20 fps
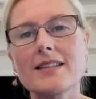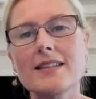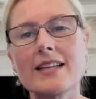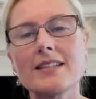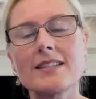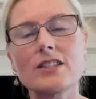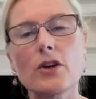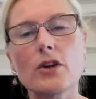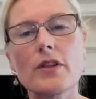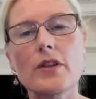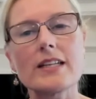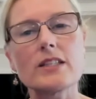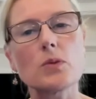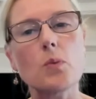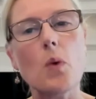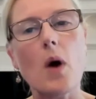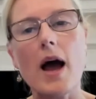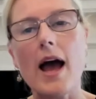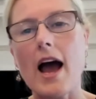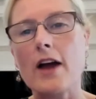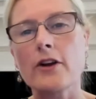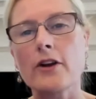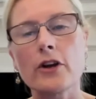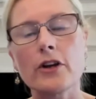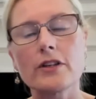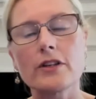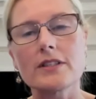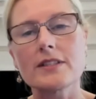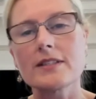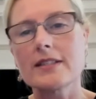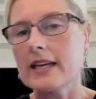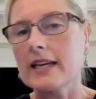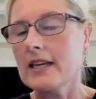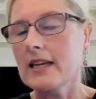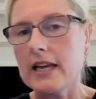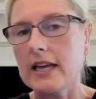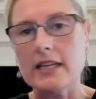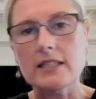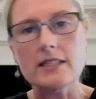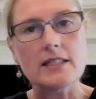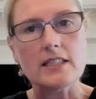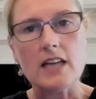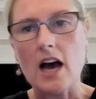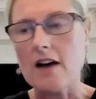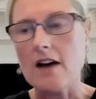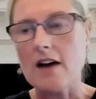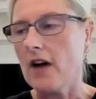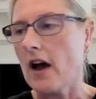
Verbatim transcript: and so that's why I don't second guess stuff.